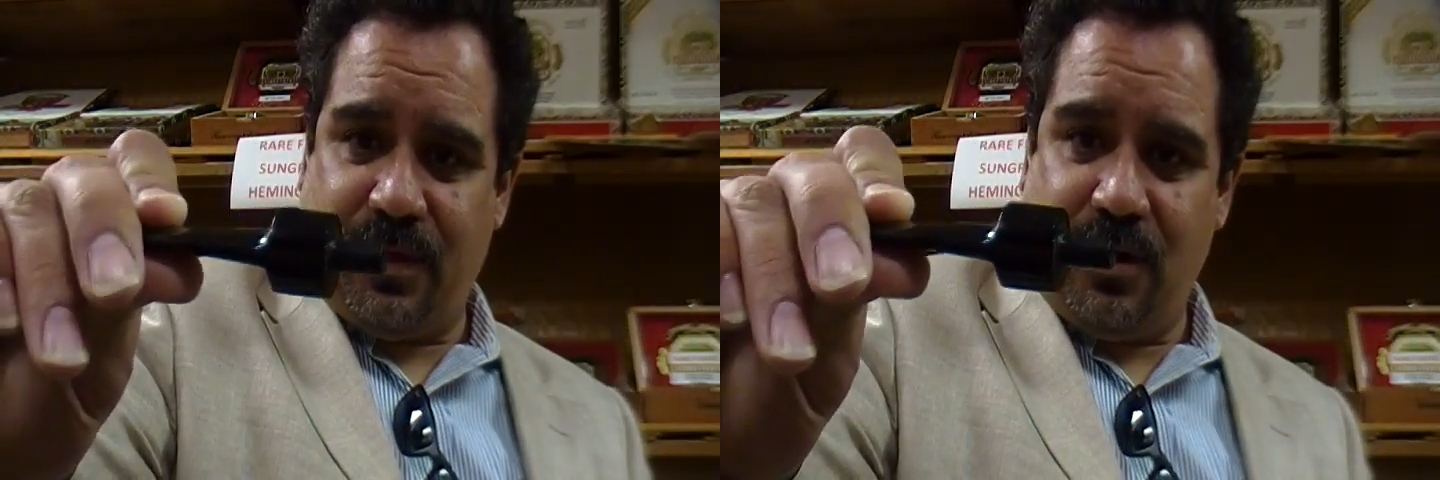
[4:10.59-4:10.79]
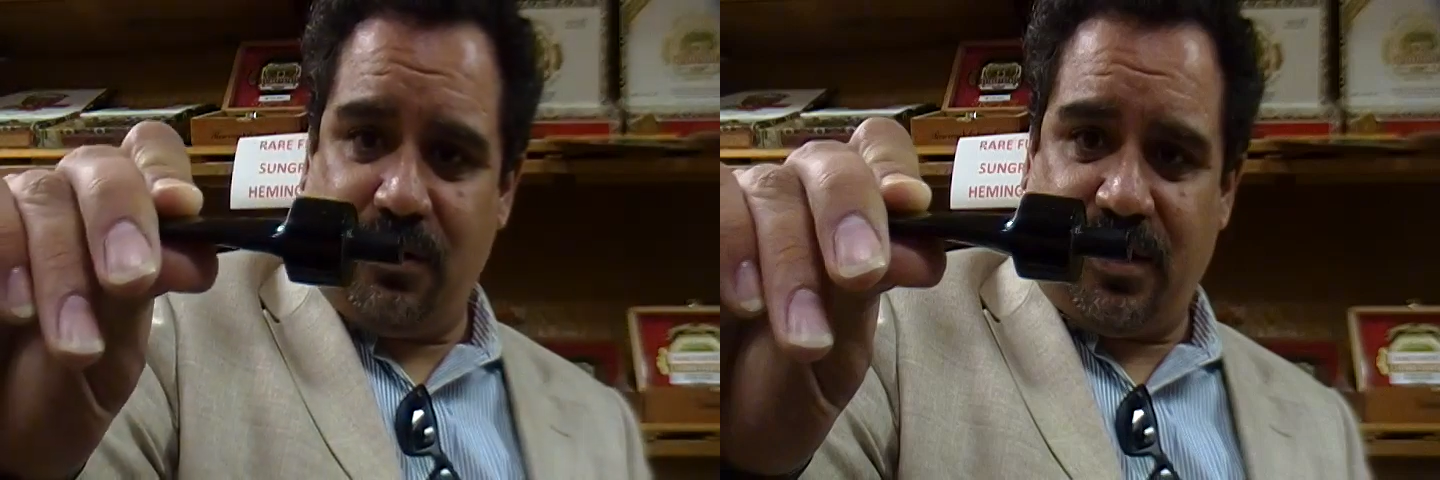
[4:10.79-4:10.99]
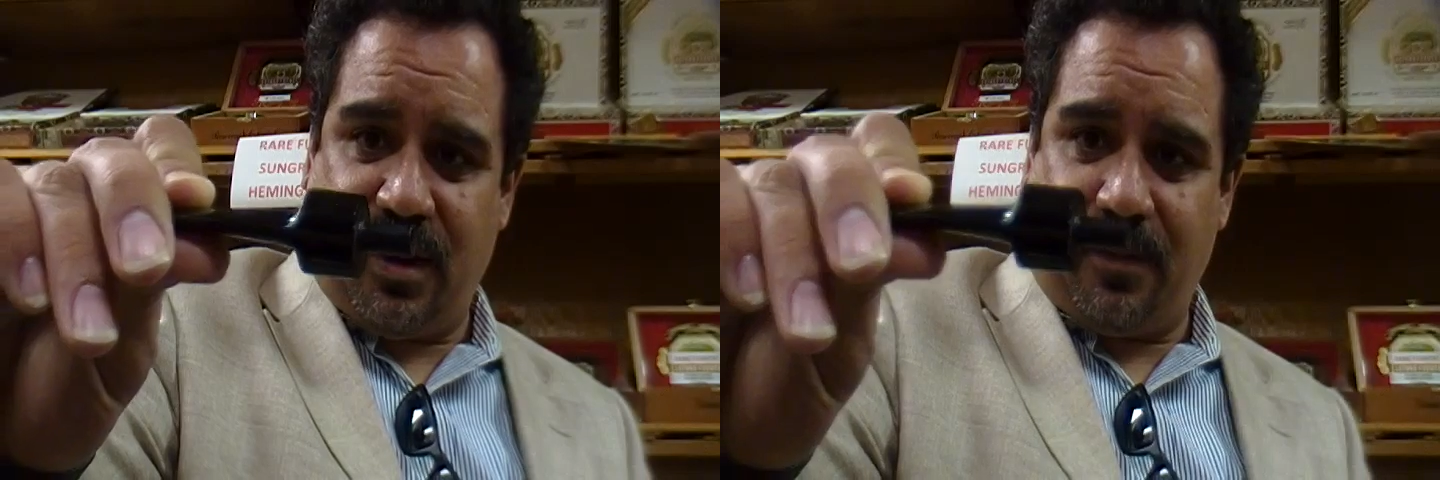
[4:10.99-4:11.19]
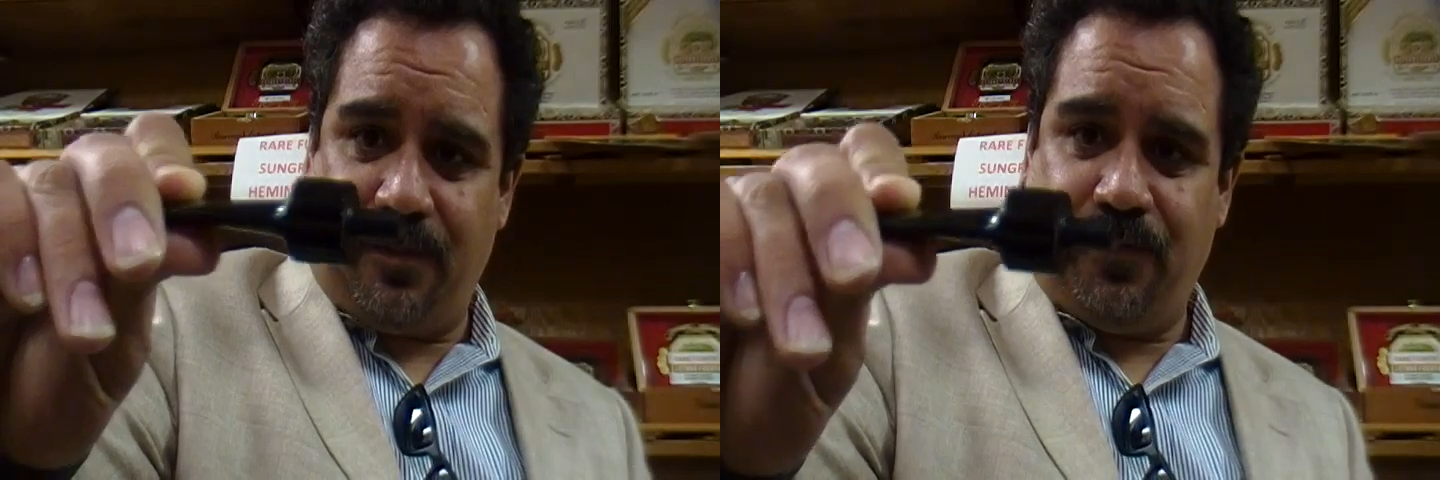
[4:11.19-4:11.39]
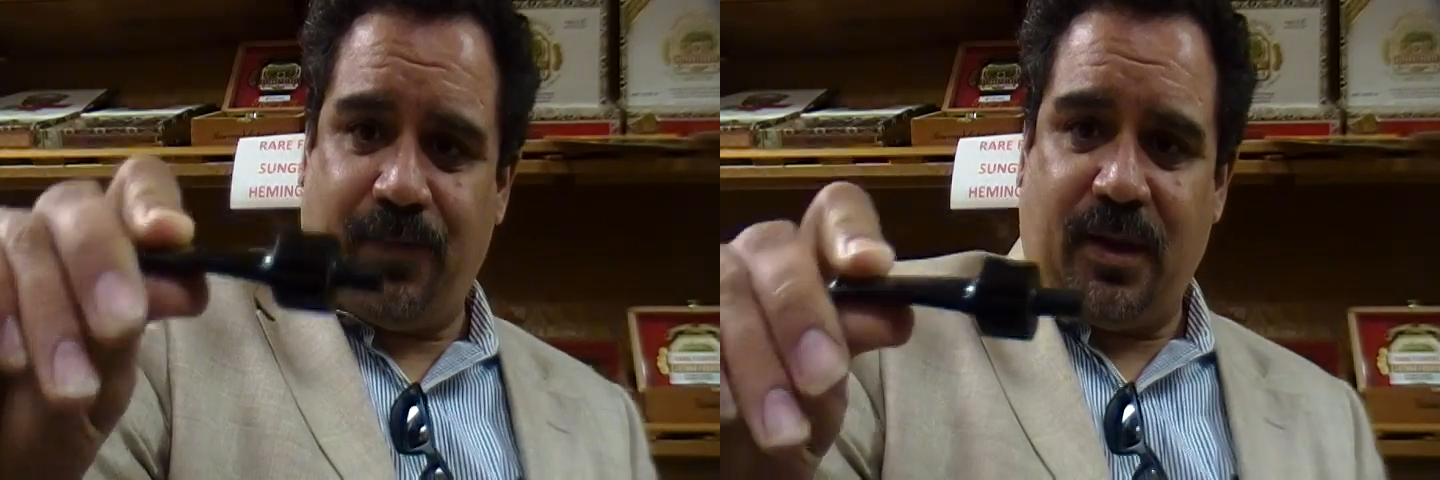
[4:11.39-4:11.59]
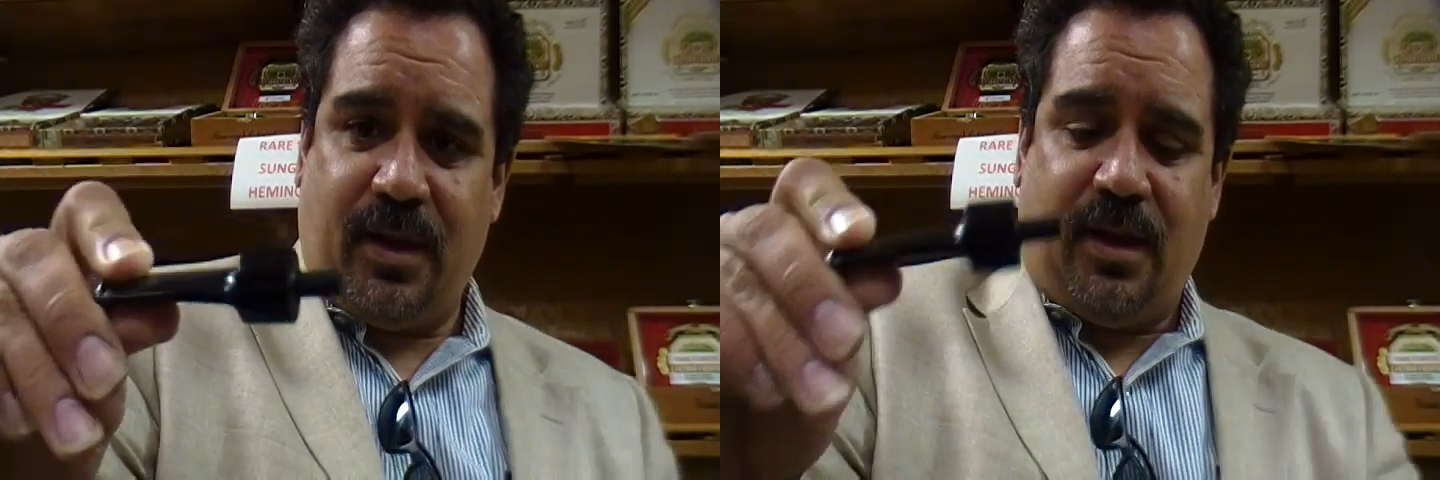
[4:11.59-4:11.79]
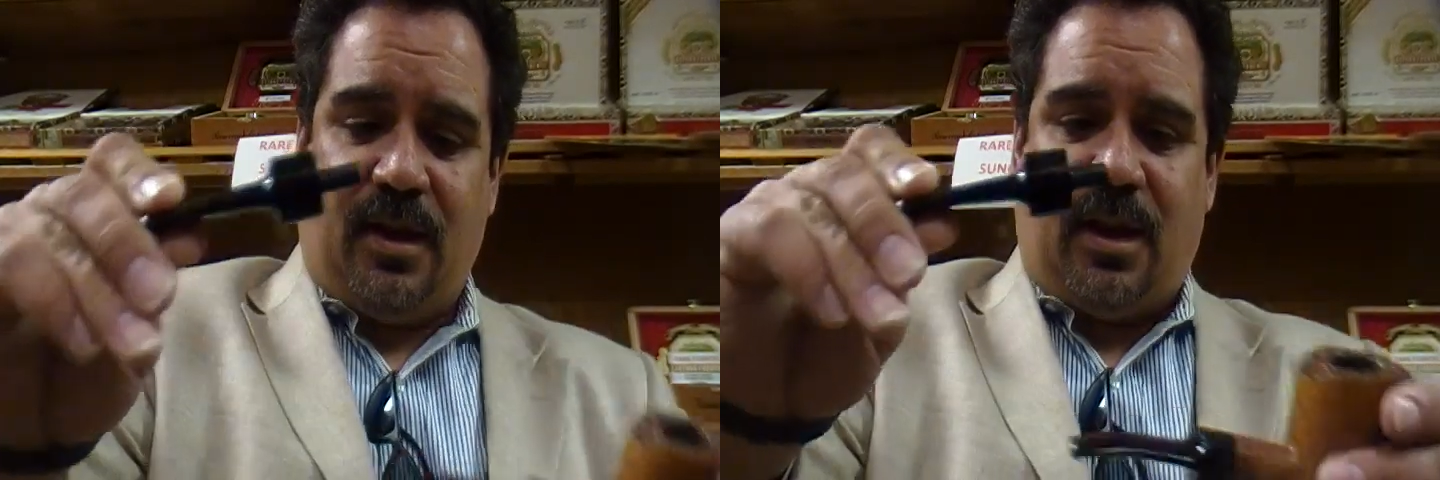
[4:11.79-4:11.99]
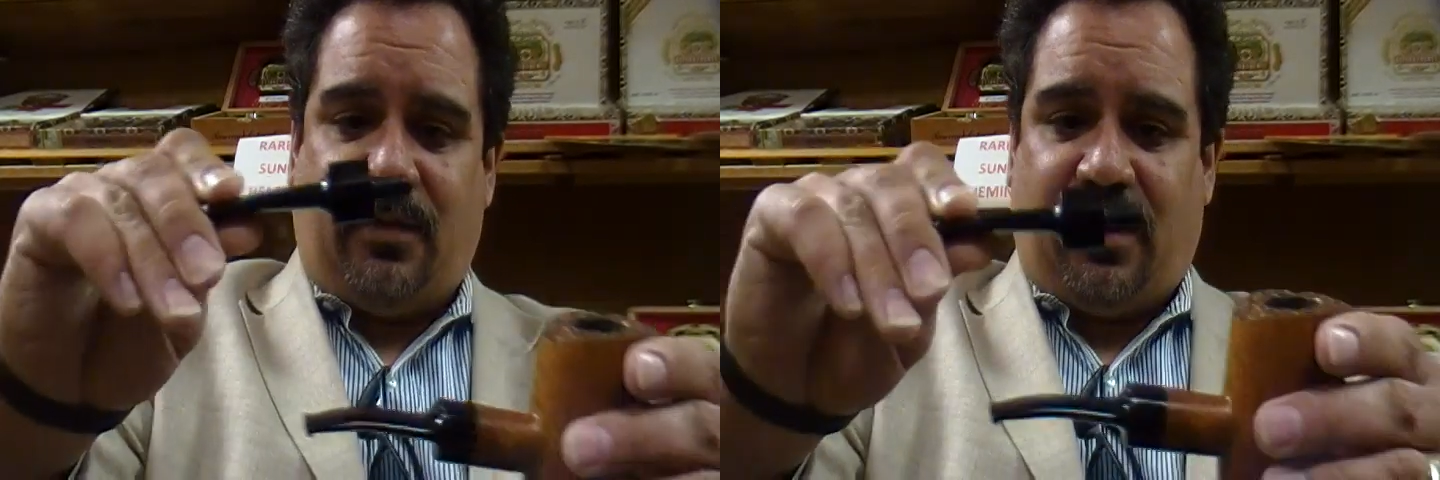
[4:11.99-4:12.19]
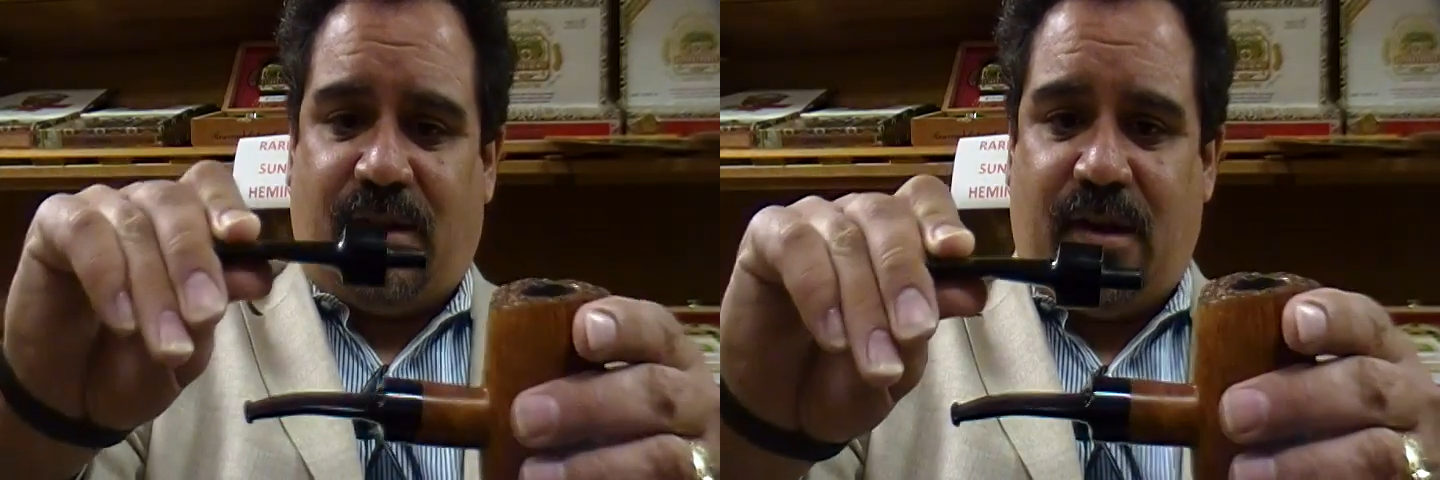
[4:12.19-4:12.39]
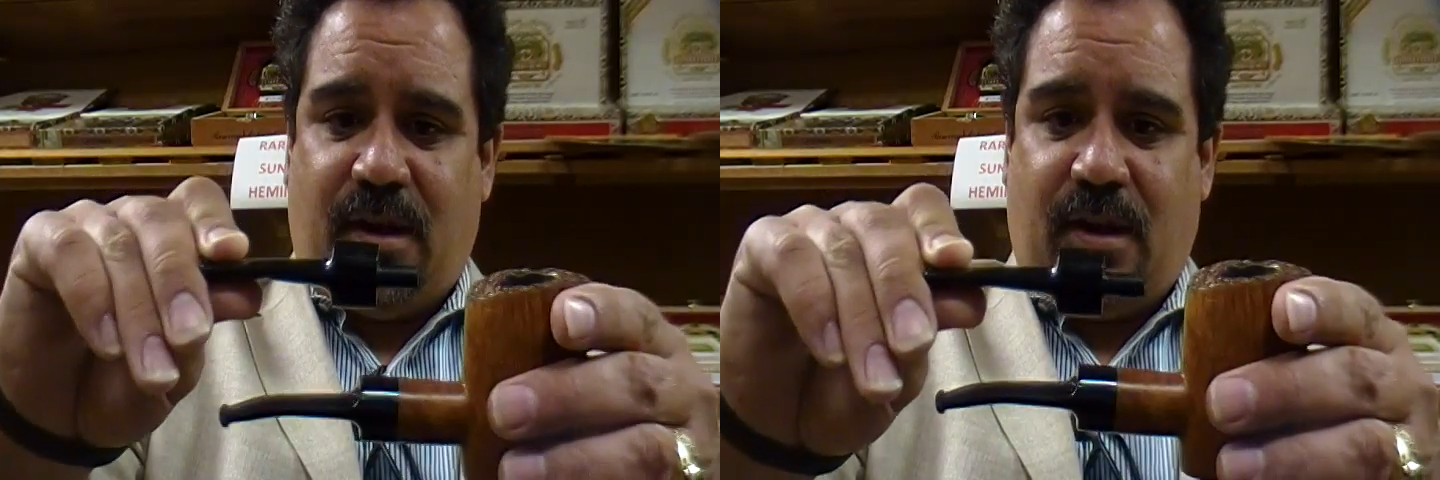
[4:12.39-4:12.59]
the old stem. You
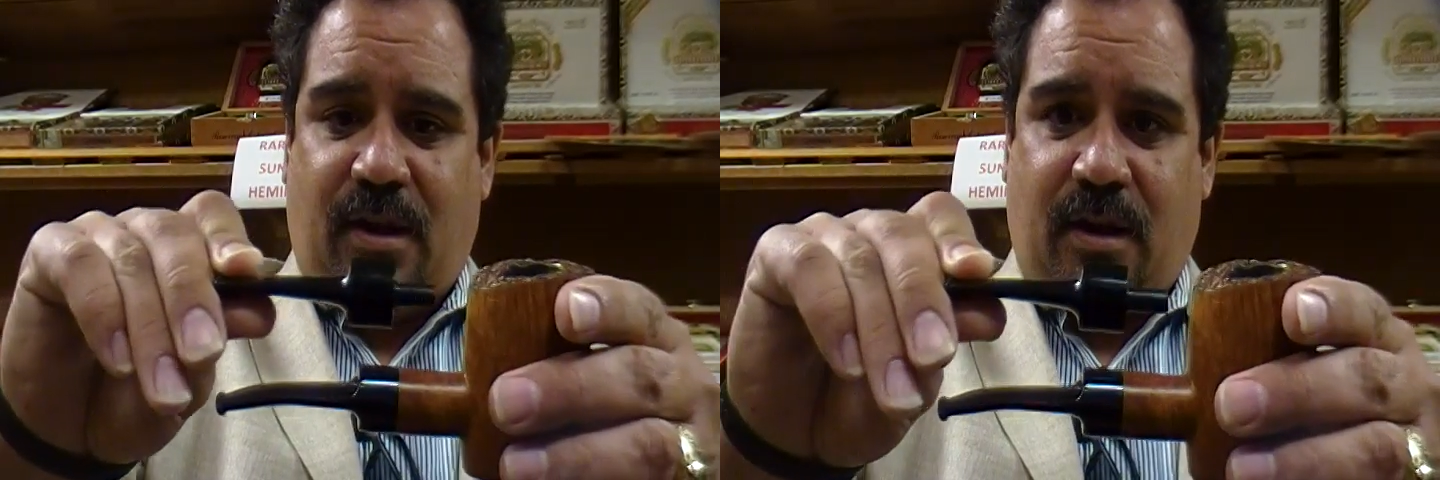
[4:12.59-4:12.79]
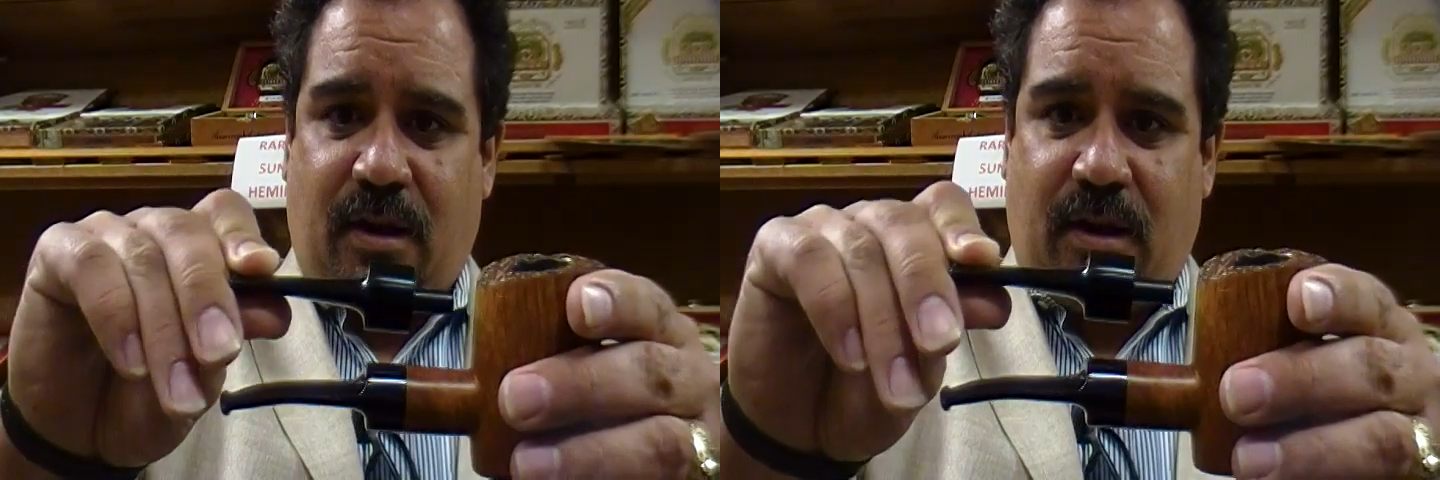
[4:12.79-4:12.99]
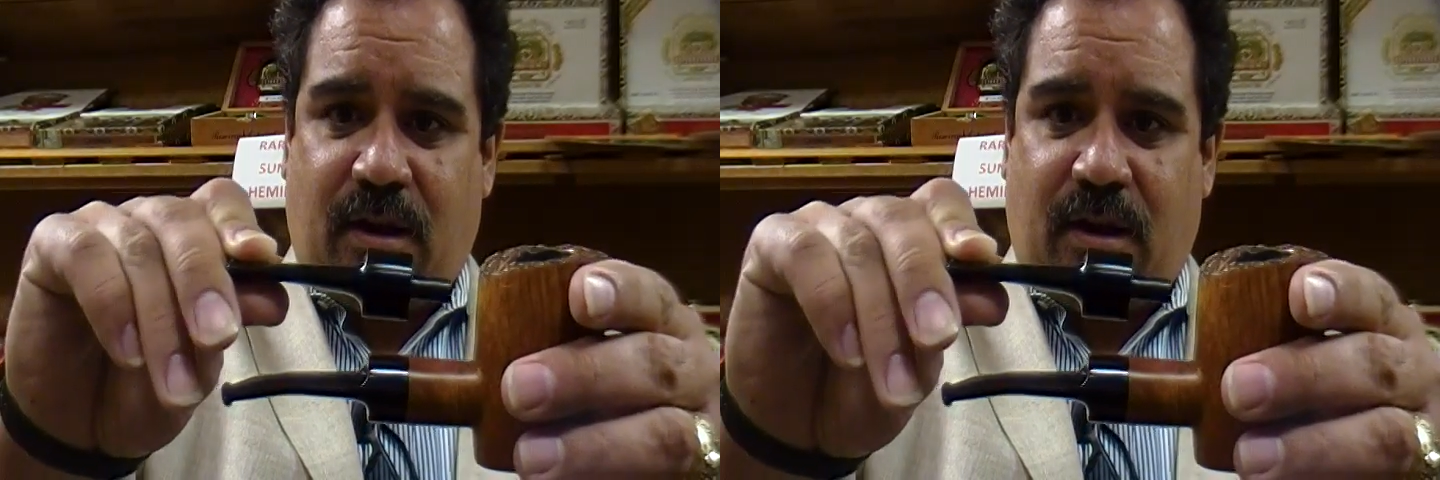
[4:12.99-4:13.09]
see,